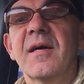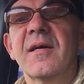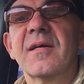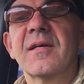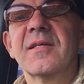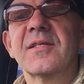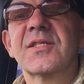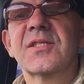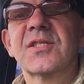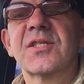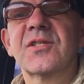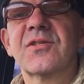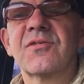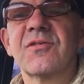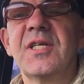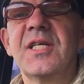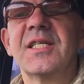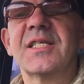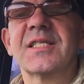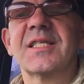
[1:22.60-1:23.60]
It's
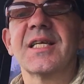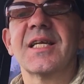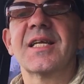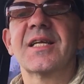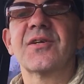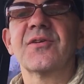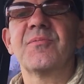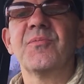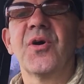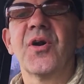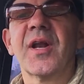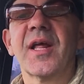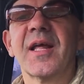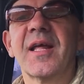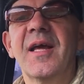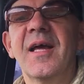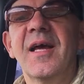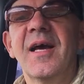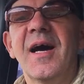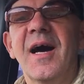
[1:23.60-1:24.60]
Thursday. Good morning.
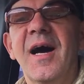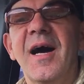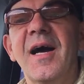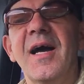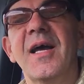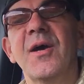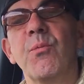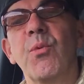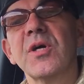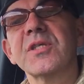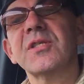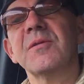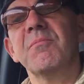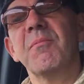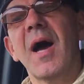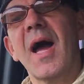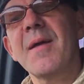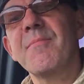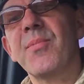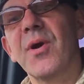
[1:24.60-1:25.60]
It wasn't
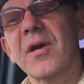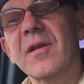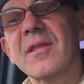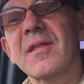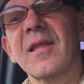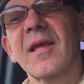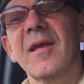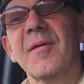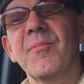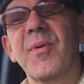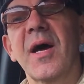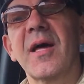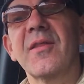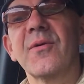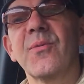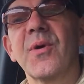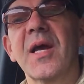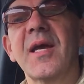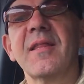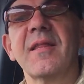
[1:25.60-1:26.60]
my birthday, by the
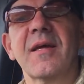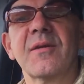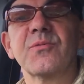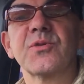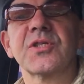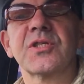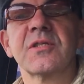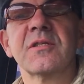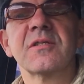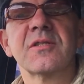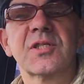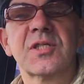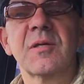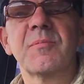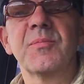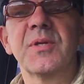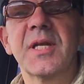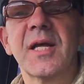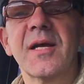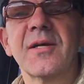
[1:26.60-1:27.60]
way. That was
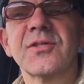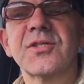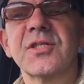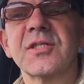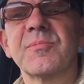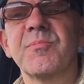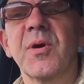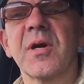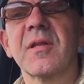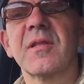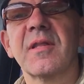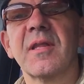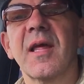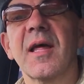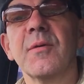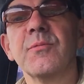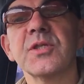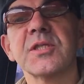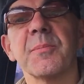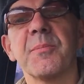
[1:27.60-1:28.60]
somebody else's birthday.
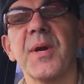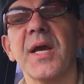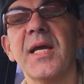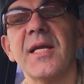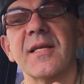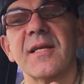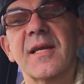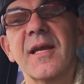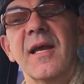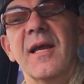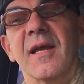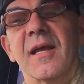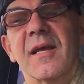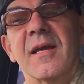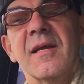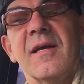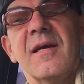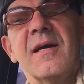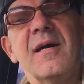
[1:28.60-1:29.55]
That was a paid gig.